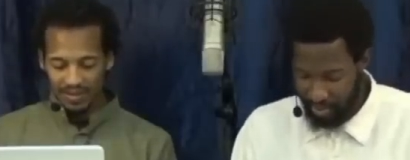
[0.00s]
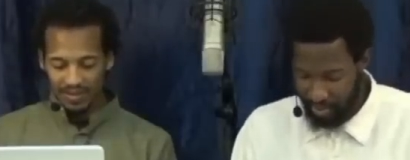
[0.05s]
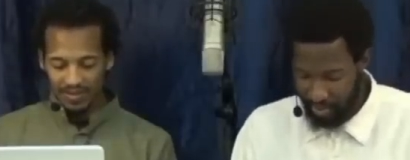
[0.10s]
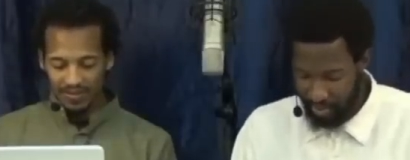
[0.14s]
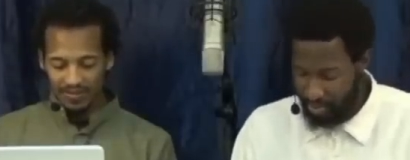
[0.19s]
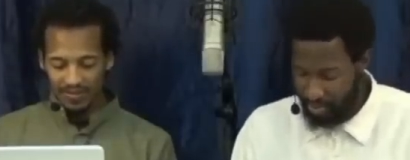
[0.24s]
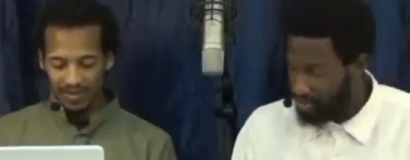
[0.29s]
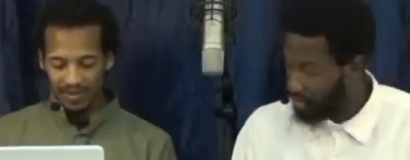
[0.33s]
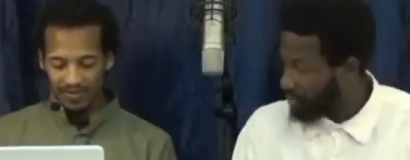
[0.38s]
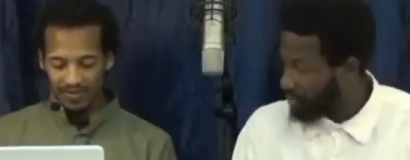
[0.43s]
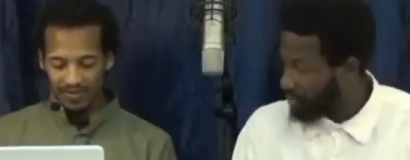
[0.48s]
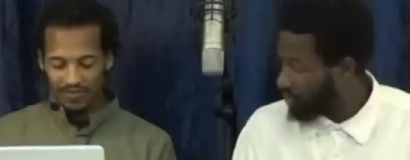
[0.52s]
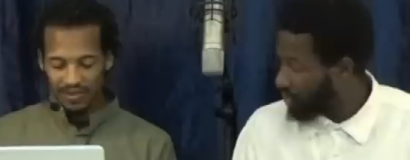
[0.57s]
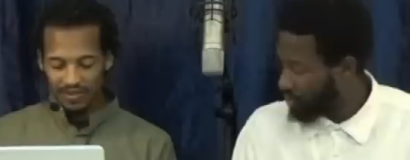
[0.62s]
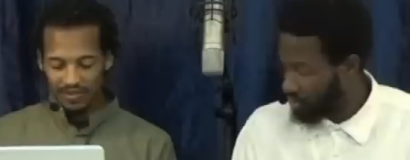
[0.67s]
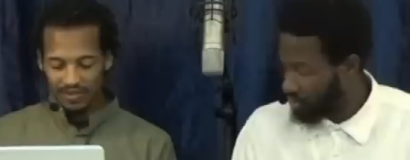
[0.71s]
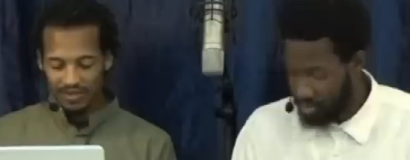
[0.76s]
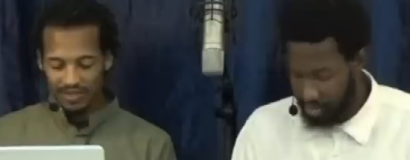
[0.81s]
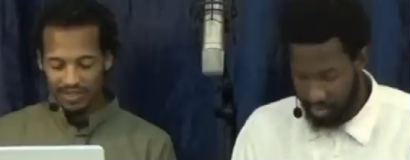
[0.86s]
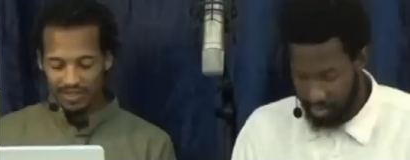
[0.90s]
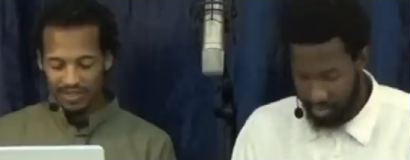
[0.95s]
Speaker 1: For the
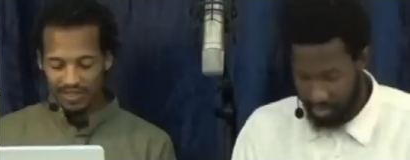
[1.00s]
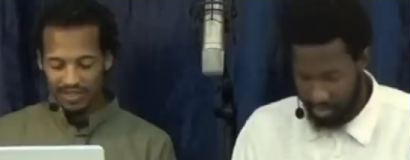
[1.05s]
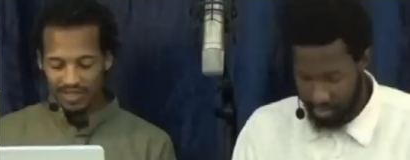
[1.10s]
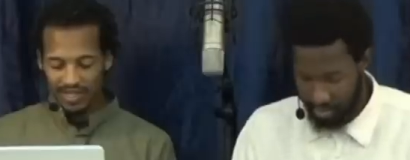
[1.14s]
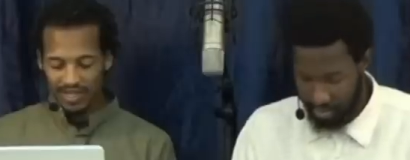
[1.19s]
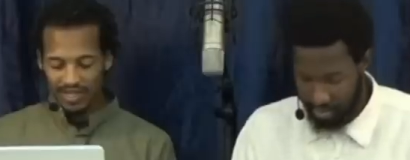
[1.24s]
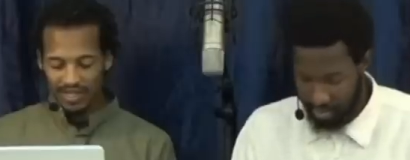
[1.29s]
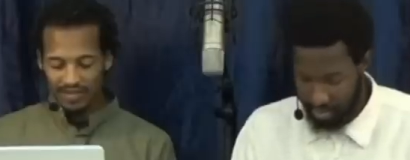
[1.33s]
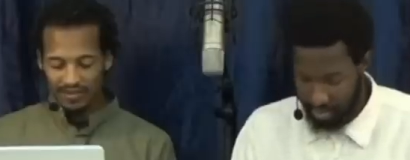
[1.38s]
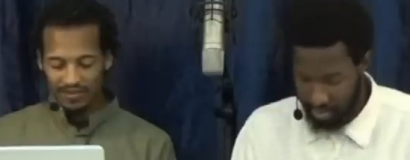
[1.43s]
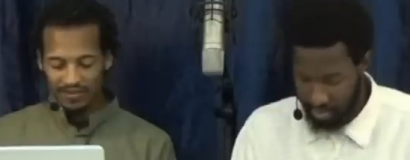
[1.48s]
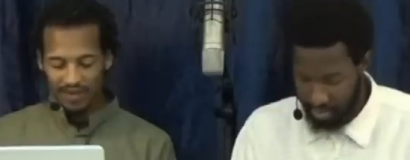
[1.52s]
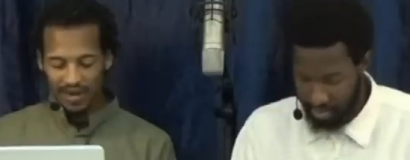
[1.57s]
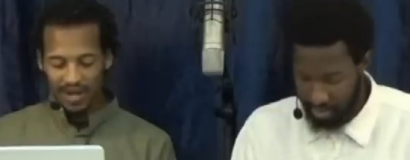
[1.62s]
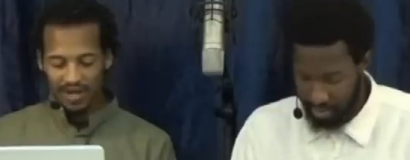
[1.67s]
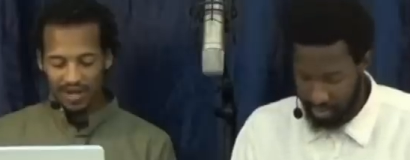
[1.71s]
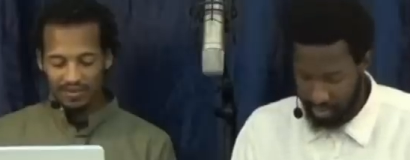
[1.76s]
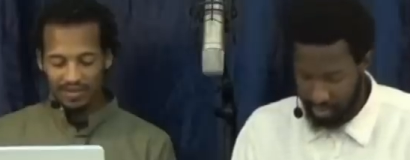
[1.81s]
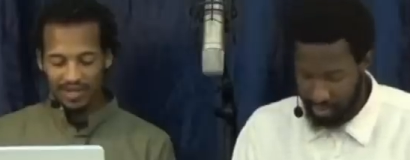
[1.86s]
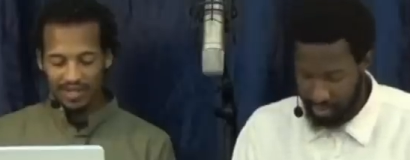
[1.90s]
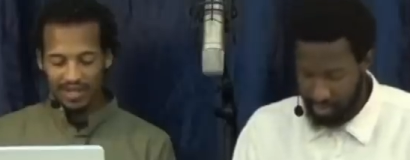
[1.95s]
virgins standing round
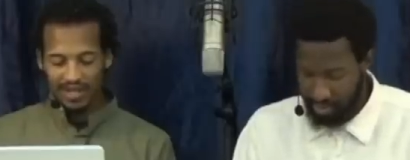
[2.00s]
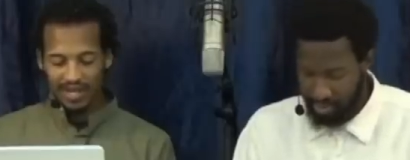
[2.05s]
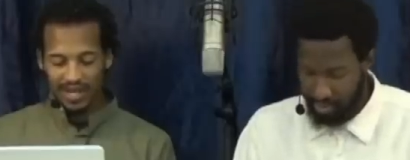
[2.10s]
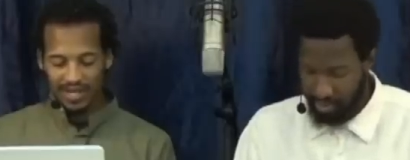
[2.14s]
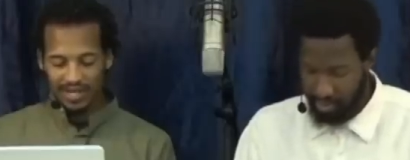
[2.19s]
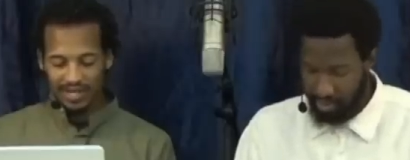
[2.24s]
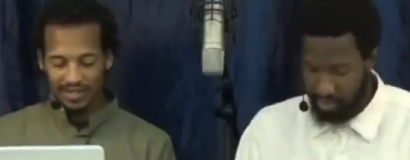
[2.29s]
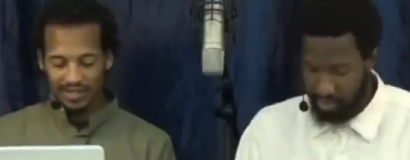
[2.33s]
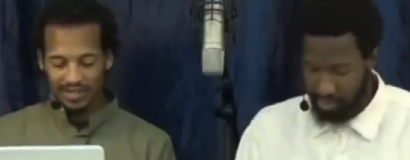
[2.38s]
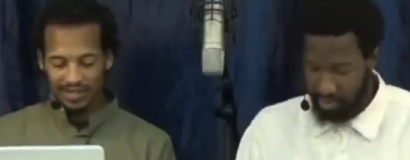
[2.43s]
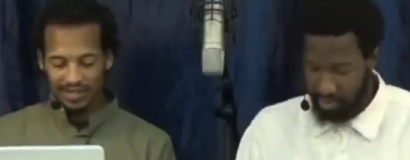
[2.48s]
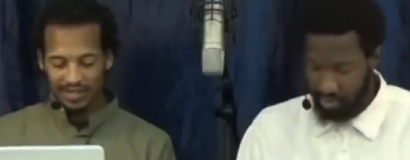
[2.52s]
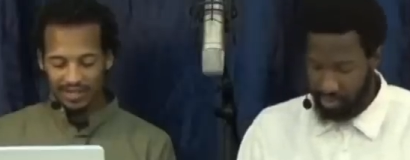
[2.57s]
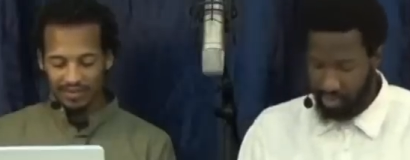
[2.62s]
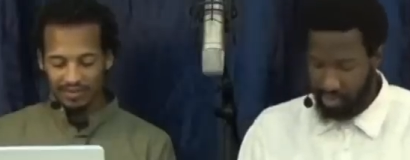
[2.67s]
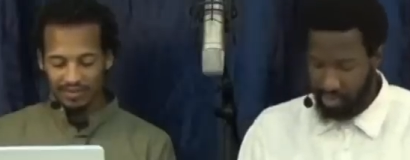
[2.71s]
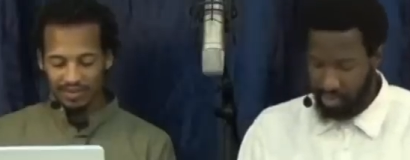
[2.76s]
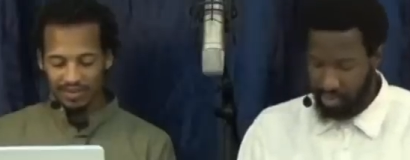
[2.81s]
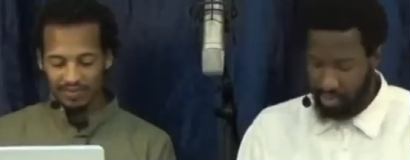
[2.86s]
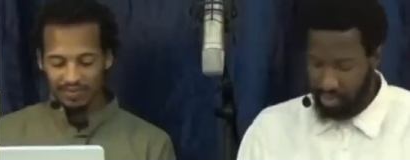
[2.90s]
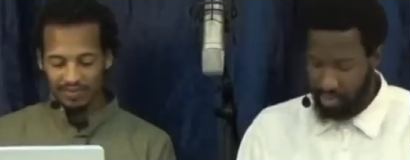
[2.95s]
the gate told the
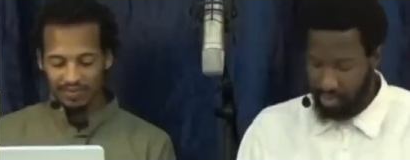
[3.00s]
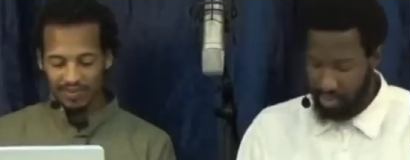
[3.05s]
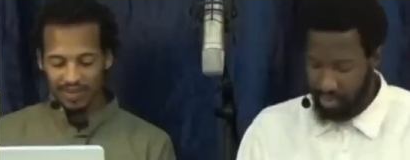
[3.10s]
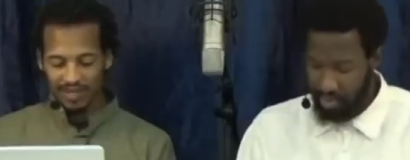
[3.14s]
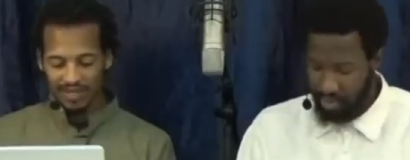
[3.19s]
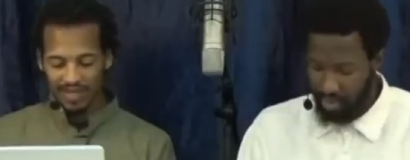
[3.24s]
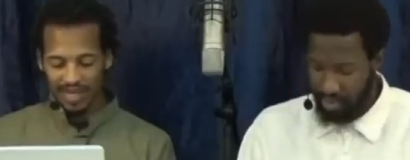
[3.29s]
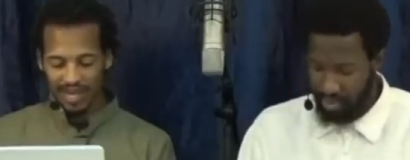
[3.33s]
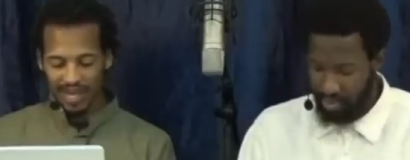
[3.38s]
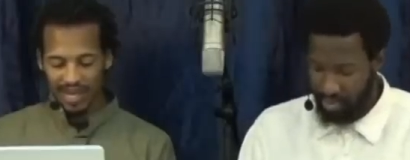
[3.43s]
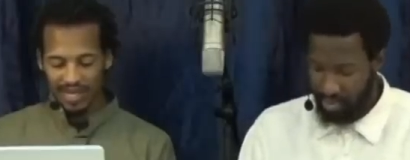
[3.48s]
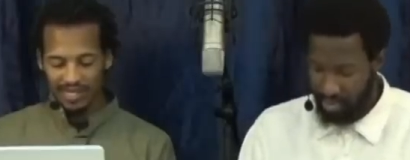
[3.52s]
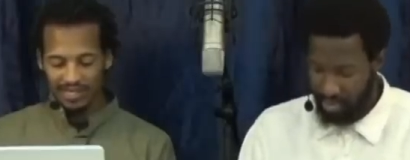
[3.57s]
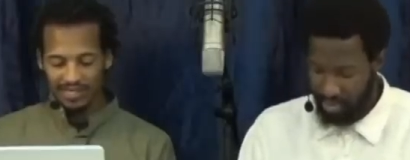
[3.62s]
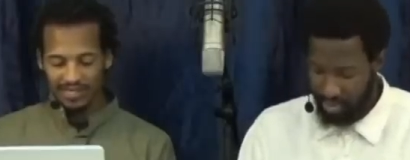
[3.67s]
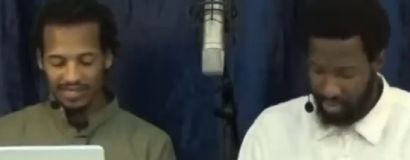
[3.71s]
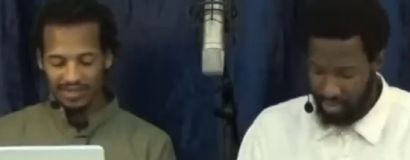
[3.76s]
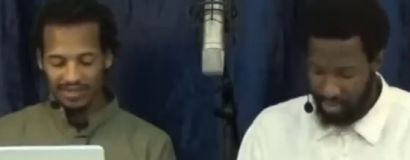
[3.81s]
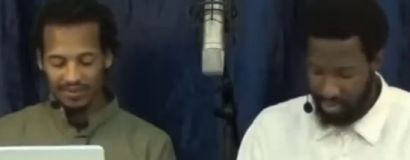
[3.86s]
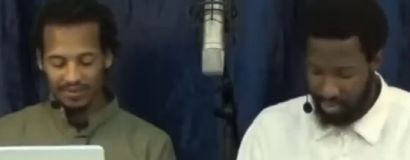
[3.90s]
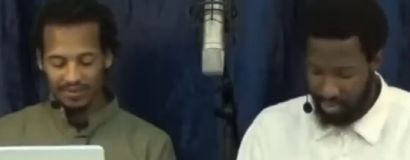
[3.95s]
men to hasten
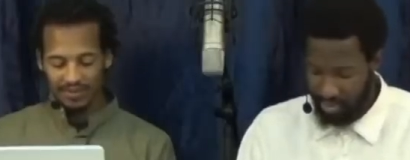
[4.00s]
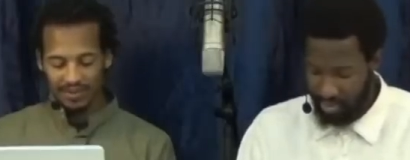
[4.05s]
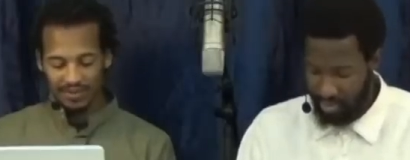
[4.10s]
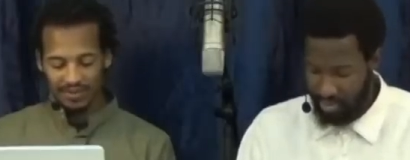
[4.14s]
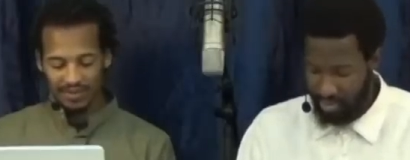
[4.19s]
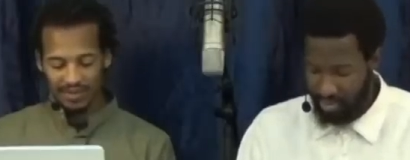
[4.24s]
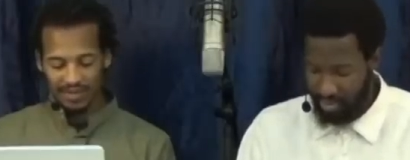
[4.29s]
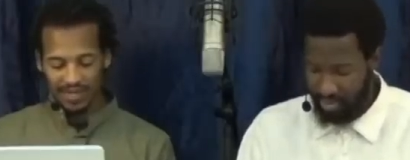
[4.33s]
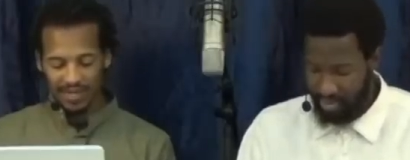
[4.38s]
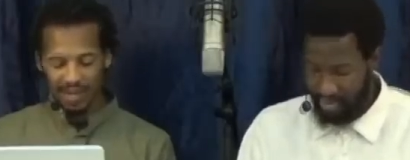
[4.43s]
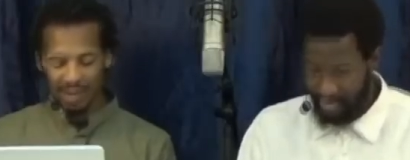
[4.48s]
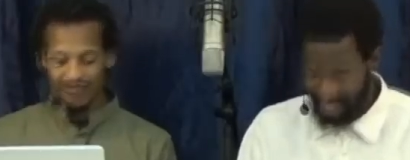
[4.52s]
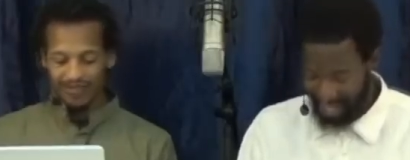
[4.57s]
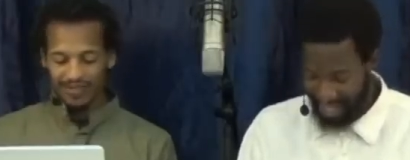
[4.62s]
to build the tower.